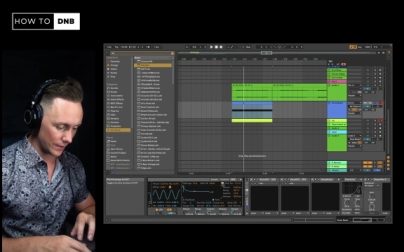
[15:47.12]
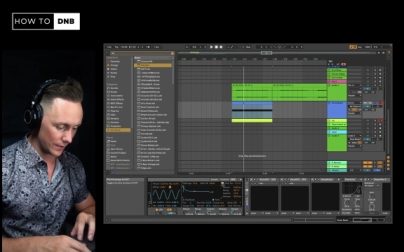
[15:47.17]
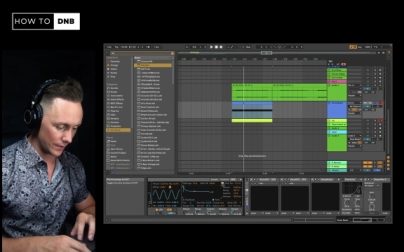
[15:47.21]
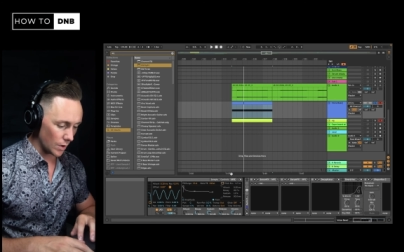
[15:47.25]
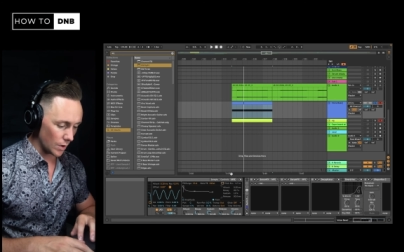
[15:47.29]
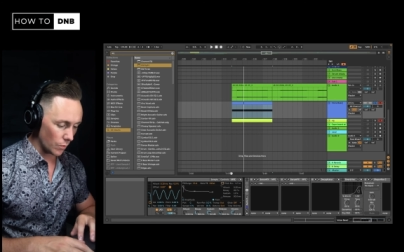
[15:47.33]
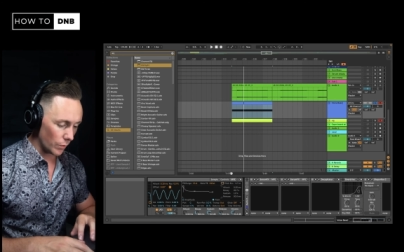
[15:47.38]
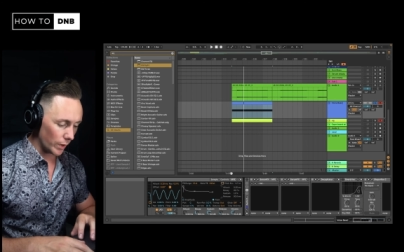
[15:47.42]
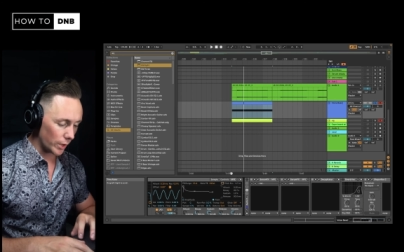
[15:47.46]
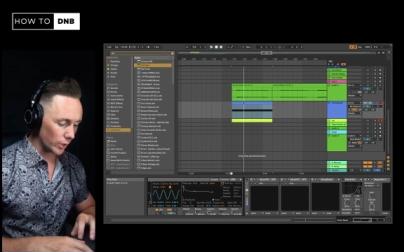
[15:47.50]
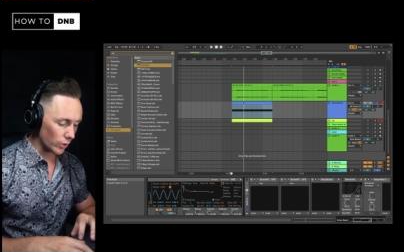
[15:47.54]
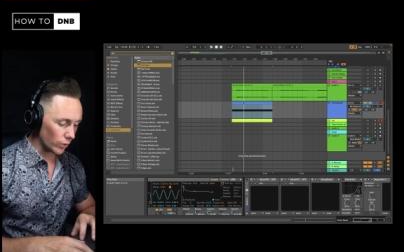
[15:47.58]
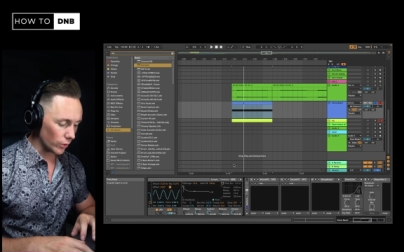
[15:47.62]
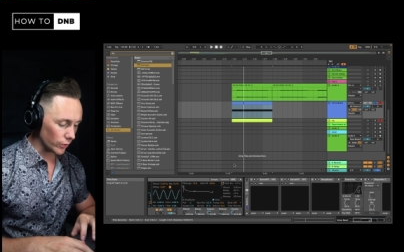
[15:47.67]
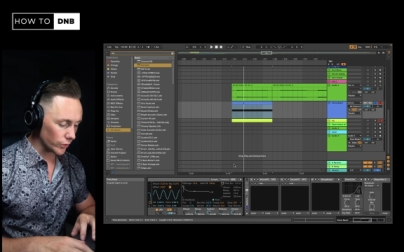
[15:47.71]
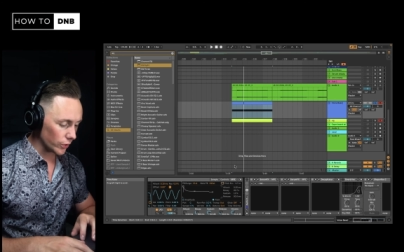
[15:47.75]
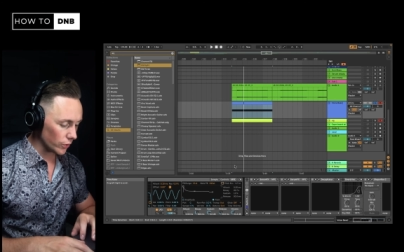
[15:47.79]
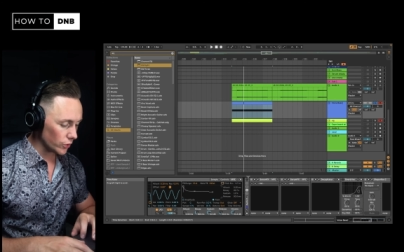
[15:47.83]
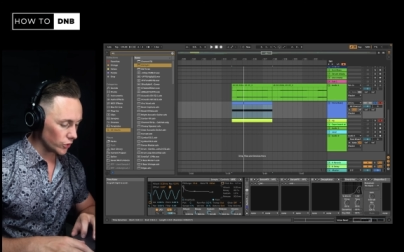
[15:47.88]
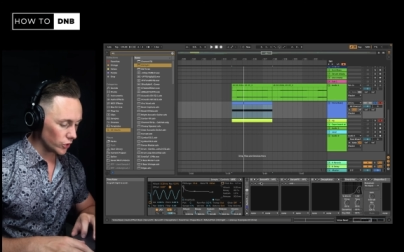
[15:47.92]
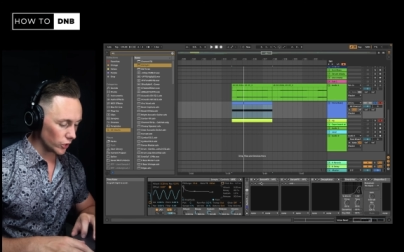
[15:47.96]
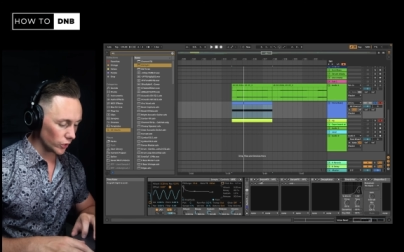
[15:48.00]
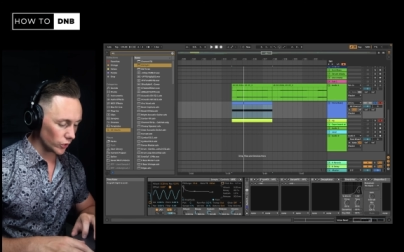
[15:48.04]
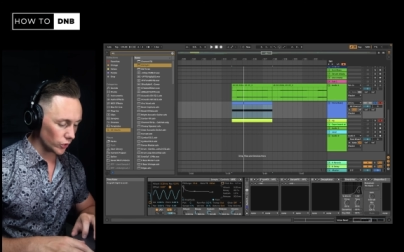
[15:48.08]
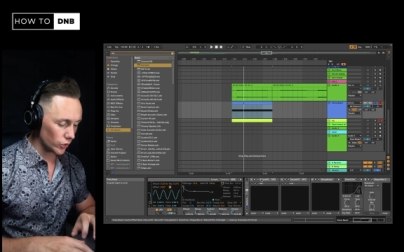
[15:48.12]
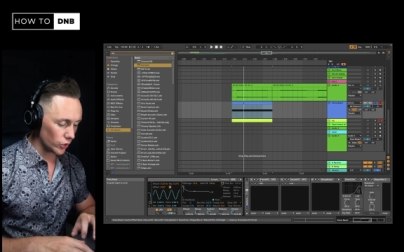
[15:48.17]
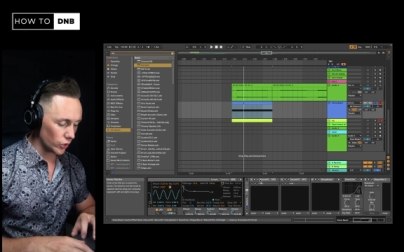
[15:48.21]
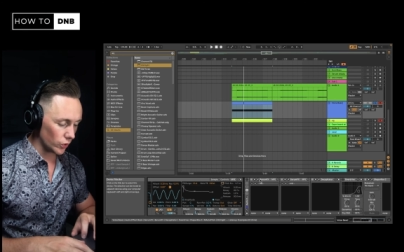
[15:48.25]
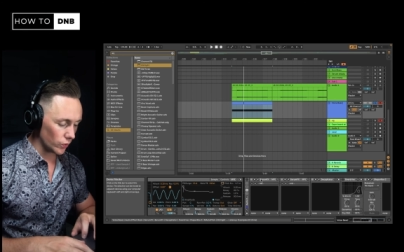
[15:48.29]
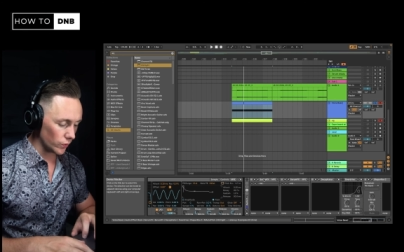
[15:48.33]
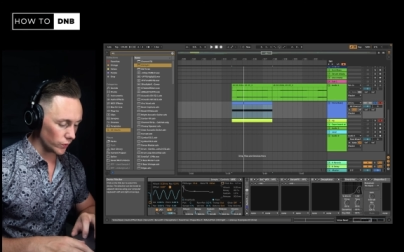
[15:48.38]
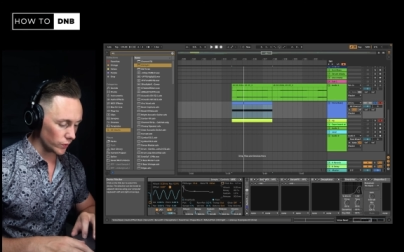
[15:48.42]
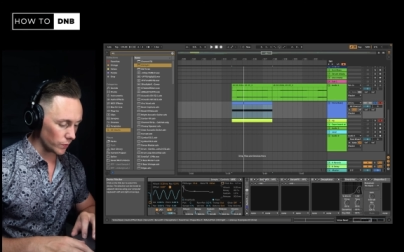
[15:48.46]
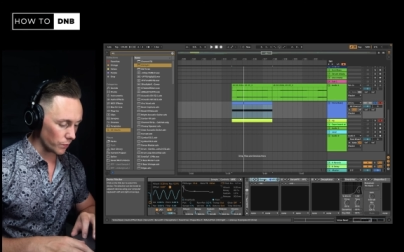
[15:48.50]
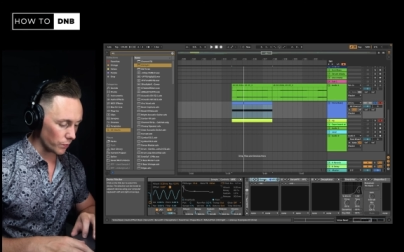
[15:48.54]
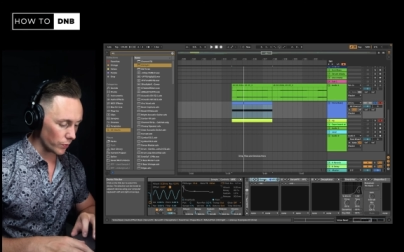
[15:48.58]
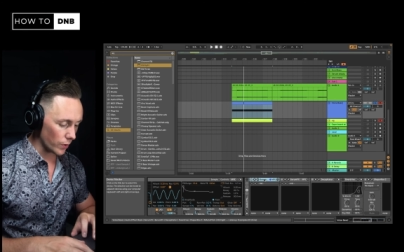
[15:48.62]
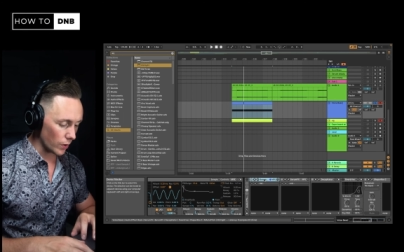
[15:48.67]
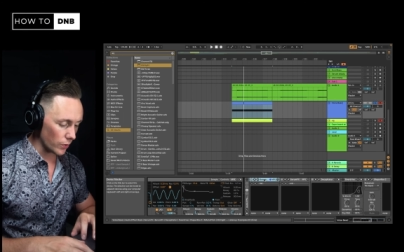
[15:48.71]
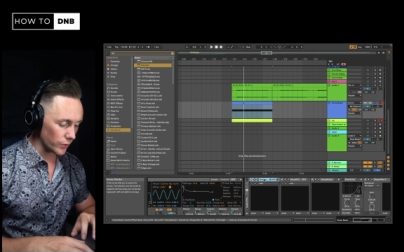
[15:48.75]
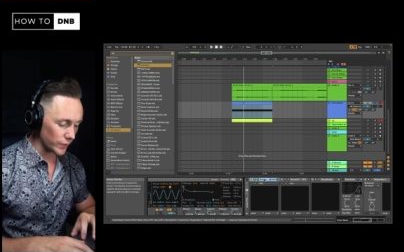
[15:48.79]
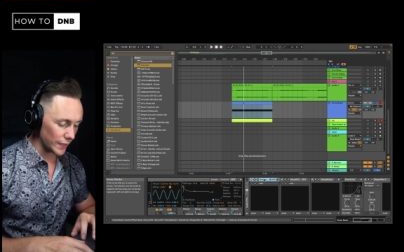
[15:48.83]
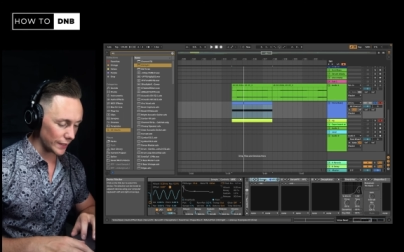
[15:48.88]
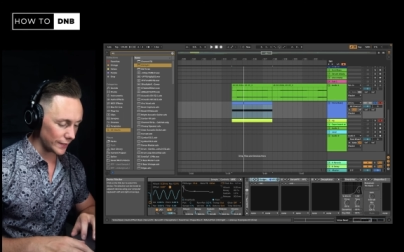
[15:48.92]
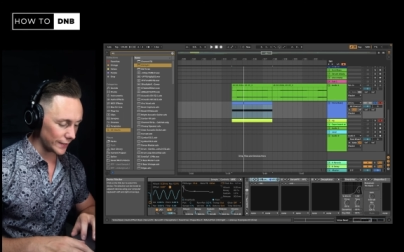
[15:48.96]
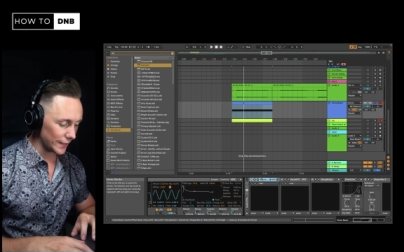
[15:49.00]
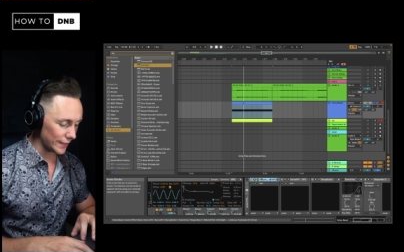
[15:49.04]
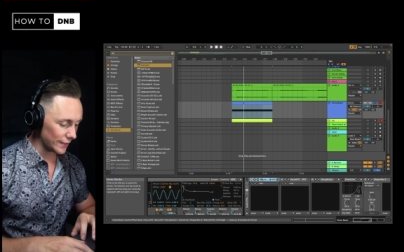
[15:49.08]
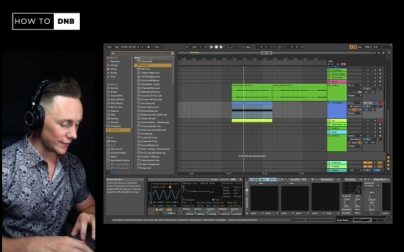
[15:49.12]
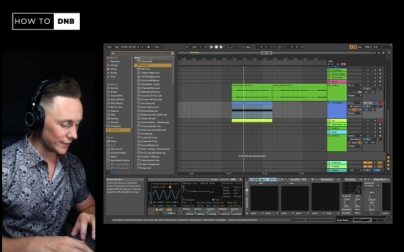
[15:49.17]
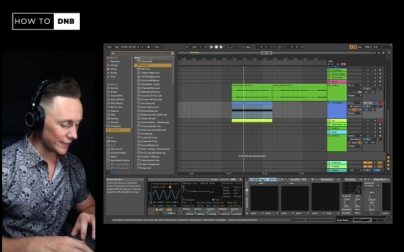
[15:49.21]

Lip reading: We could also just choose to process it